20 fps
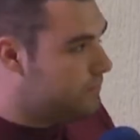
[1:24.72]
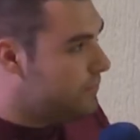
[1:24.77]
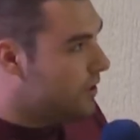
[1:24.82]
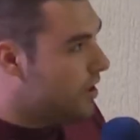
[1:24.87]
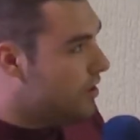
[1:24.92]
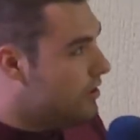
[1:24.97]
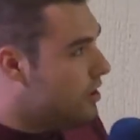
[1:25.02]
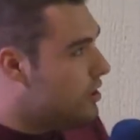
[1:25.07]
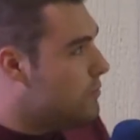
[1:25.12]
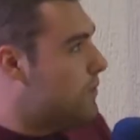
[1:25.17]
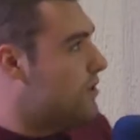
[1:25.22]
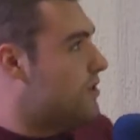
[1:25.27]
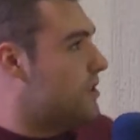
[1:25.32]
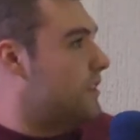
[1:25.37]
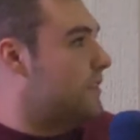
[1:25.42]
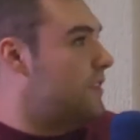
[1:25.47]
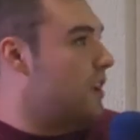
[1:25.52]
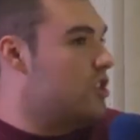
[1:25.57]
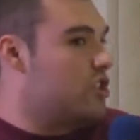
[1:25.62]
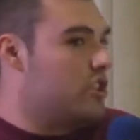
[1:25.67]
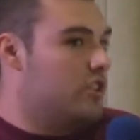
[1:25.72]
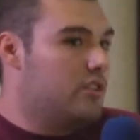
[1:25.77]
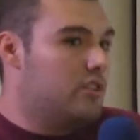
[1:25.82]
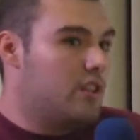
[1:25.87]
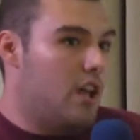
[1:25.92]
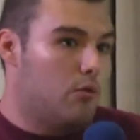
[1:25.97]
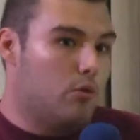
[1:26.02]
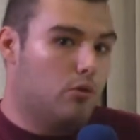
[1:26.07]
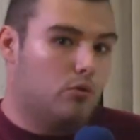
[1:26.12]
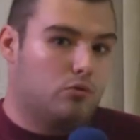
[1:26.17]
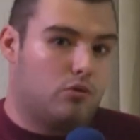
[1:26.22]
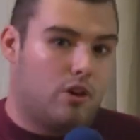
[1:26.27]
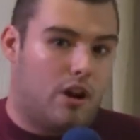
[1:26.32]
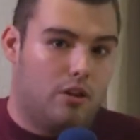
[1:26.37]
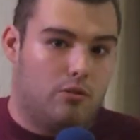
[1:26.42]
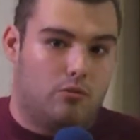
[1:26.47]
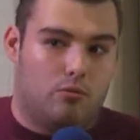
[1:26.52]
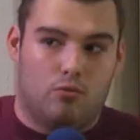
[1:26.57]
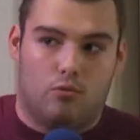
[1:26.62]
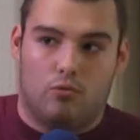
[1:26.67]
In this presentation, I will
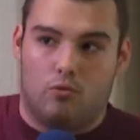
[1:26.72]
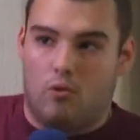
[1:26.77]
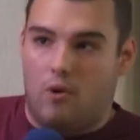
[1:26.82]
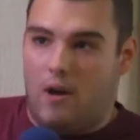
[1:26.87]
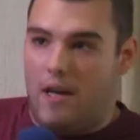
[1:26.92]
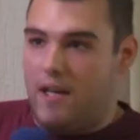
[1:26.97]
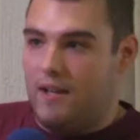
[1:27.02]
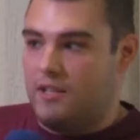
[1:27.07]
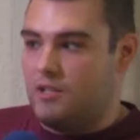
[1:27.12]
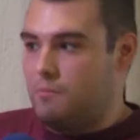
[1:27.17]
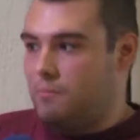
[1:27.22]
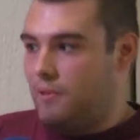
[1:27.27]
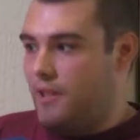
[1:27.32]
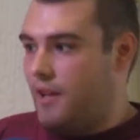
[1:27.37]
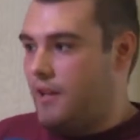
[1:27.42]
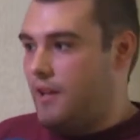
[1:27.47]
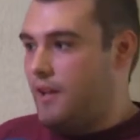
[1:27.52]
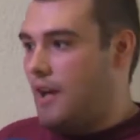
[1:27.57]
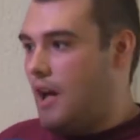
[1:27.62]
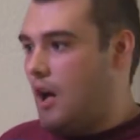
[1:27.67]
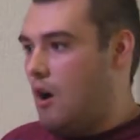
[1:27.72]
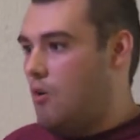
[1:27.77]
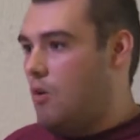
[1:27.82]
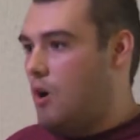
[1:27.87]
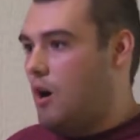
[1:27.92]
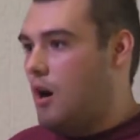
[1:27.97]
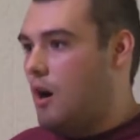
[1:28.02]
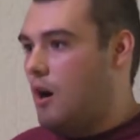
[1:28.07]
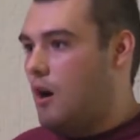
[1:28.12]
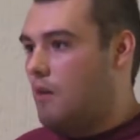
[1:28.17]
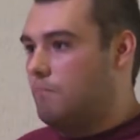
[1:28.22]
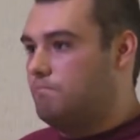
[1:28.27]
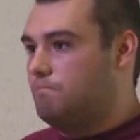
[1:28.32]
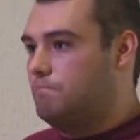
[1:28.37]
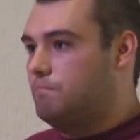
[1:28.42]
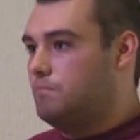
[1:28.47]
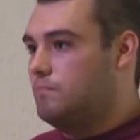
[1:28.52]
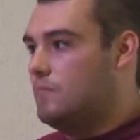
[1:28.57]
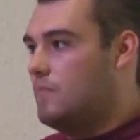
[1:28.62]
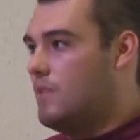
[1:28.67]
try to explain how a
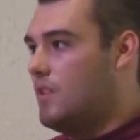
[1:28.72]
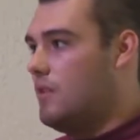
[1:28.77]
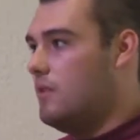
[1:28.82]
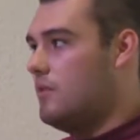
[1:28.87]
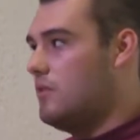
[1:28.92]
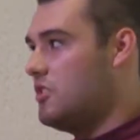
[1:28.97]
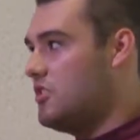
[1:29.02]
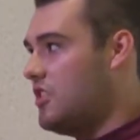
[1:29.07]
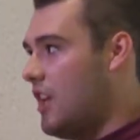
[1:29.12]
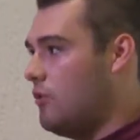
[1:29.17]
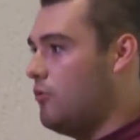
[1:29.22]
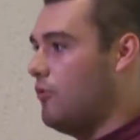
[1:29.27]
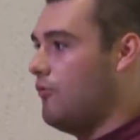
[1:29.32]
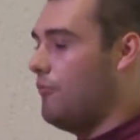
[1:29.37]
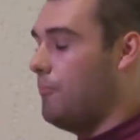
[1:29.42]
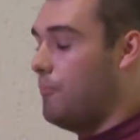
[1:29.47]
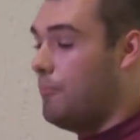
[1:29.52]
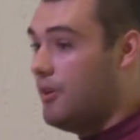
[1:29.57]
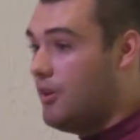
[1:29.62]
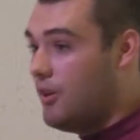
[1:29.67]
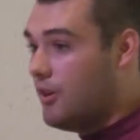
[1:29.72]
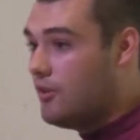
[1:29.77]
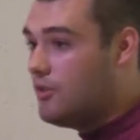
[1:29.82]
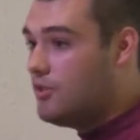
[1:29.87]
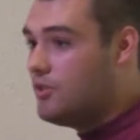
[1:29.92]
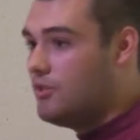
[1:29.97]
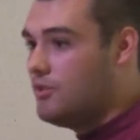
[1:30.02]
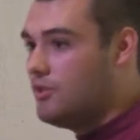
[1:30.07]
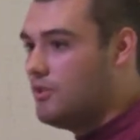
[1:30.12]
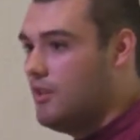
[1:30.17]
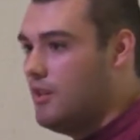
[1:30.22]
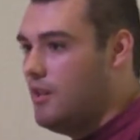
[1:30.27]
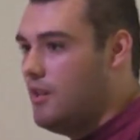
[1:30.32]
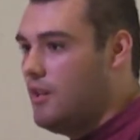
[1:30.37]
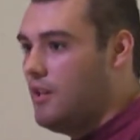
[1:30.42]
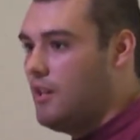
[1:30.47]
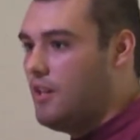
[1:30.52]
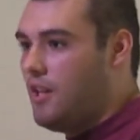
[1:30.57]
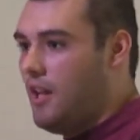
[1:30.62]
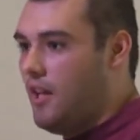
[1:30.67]
set of peers
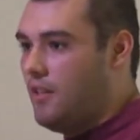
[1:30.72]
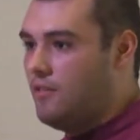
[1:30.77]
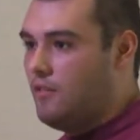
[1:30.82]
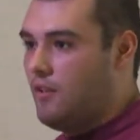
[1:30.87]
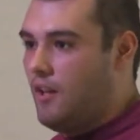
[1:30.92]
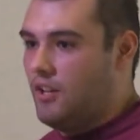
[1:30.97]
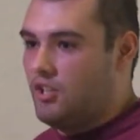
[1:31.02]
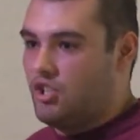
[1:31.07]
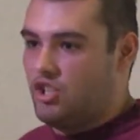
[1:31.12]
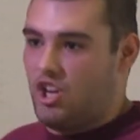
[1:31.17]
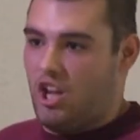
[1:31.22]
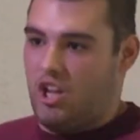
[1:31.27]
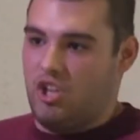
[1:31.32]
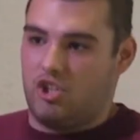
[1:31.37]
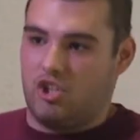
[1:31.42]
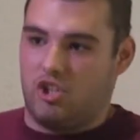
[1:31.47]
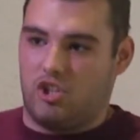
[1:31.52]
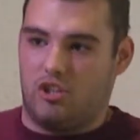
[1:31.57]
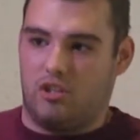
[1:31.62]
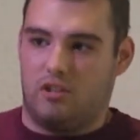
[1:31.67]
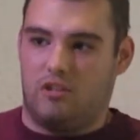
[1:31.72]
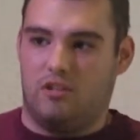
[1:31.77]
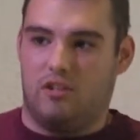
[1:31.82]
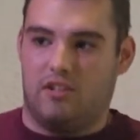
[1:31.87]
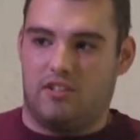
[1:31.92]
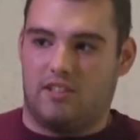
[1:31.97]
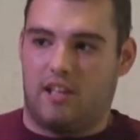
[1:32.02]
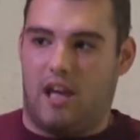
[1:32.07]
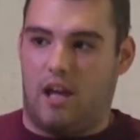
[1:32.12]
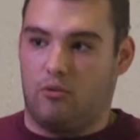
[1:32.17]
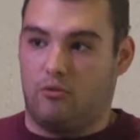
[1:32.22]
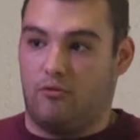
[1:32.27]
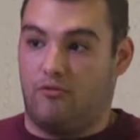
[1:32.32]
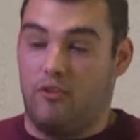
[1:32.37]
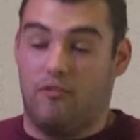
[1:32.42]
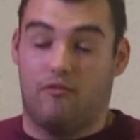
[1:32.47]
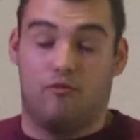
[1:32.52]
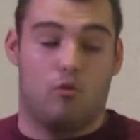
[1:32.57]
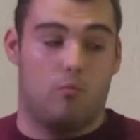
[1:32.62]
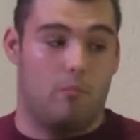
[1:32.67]
can exchange this kind of
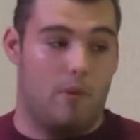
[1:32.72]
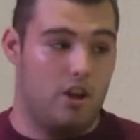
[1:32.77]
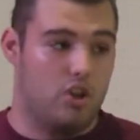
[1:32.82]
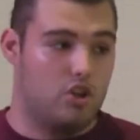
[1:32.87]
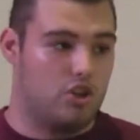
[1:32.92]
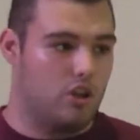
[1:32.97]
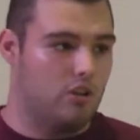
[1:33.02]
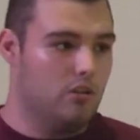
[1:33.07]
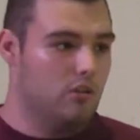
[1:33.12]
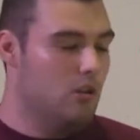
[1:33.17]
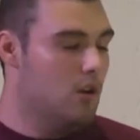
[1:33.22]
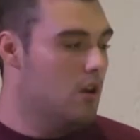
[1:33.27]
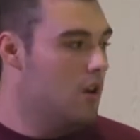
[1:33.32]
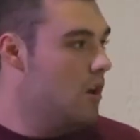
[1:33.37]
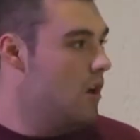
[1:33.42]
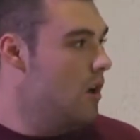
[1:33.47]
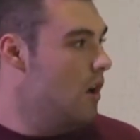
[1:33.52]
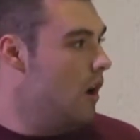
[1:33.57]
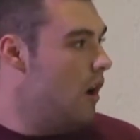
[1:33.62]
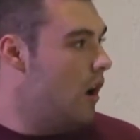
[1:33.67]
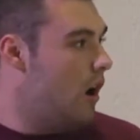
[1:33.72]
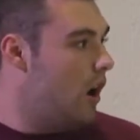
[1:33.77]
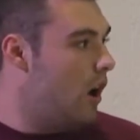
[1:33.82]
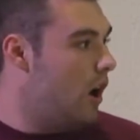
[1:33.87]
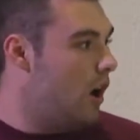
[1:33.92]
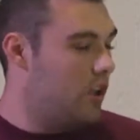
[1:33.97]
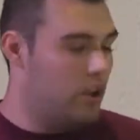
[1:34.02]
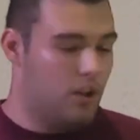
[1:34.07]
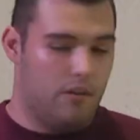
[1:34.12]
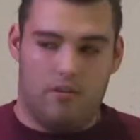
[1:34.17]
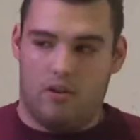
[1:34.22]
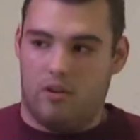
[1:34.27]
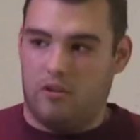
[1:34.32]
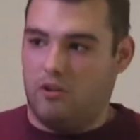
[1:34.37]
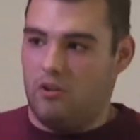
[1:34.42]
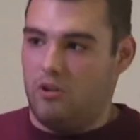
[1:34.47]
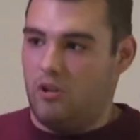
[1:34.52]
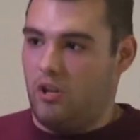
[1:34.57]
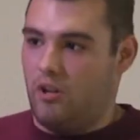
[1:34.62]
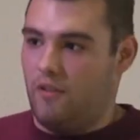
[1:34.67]
information,
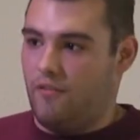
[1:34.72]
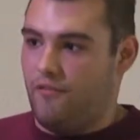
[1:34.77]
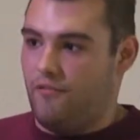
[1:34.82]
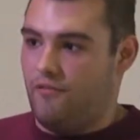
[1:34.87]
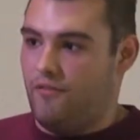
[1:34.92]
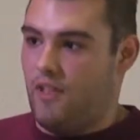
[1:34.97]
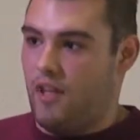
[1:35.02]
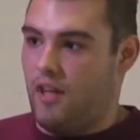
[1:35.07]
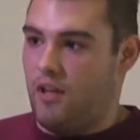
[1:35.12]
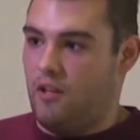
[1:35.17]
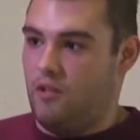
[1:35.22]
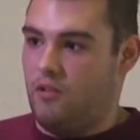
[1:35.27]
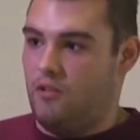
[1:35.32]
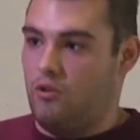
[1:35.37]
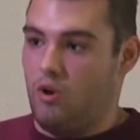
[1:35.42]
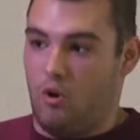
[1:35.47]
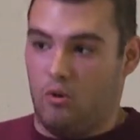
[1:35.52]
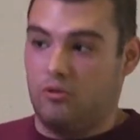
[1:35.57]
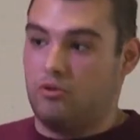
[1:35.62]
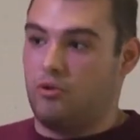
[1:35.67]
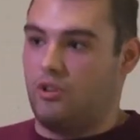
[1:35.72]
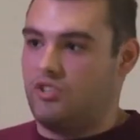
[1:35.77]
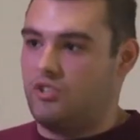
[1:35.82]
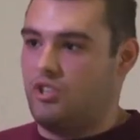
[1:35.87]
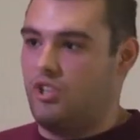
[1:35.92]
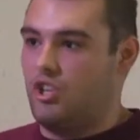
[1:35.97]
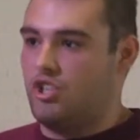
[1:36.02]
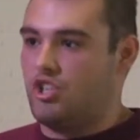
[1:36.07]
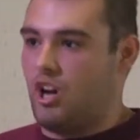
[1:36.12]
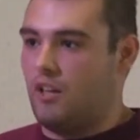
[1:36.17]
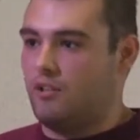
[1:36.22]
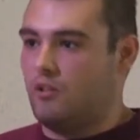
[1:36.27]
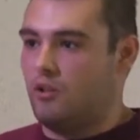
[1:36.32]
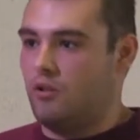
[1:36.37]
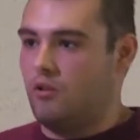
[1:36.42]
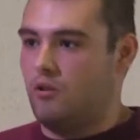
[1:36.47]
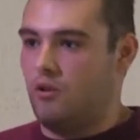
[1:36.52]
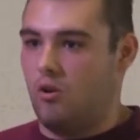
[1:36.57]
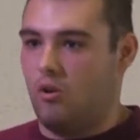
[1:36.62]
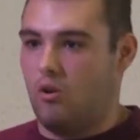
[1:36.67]
even if they don't trust each
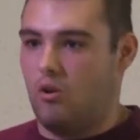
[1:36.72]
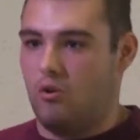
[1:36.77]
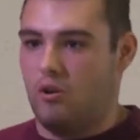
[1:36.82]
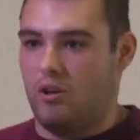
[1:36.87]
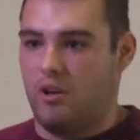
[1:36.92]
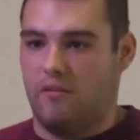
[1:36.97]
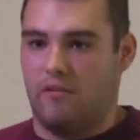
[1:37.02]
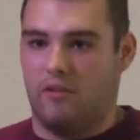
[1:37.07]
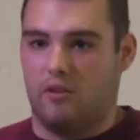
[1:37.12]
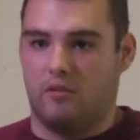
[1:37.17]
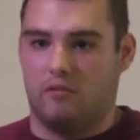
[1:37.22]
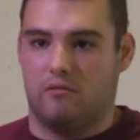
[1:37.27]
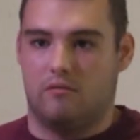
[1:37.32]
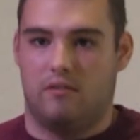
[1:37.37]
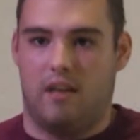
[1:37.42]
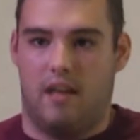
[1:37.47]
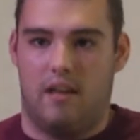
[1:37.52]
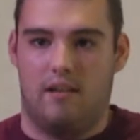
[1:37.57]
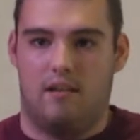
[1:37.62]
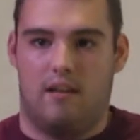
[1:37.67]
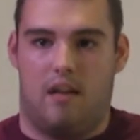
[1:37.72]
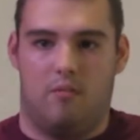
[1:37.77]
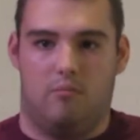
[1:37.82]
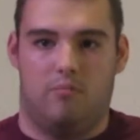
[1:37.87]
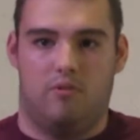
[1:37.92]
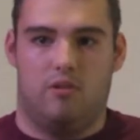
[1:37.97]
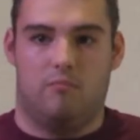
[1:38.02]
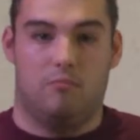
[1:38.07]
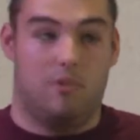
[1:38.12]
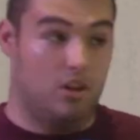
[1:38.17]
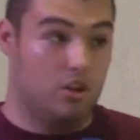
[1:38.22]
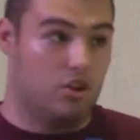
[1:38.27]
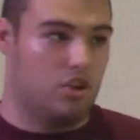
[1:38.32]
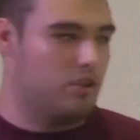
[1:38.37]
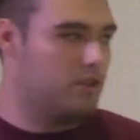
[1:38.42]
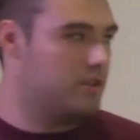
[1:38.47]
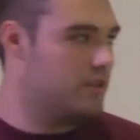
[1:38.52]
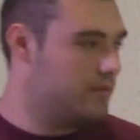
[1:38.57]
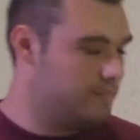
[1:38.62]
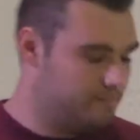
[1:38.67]
other or even they can be malicious.